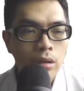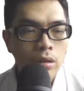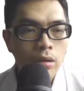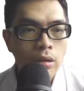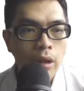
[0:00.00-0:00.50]

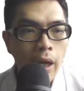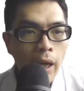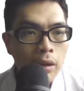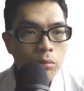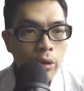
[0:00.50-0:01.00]
Okay,
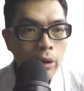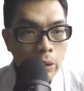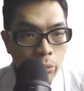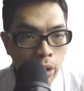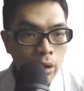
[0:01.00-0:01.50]
and we
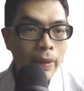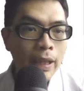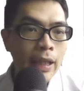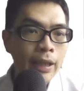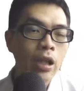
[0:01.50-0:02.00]
will be
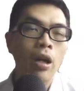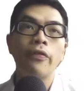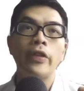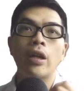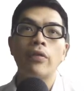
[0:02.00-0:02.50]
learning
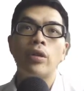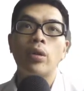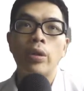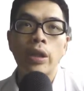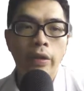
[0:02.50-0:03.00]
conflict of
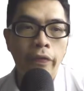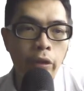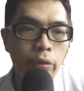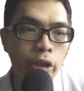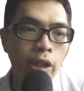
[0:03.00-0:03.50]
goals in the
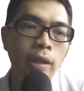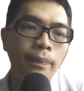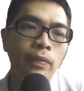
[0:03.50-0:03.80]
future.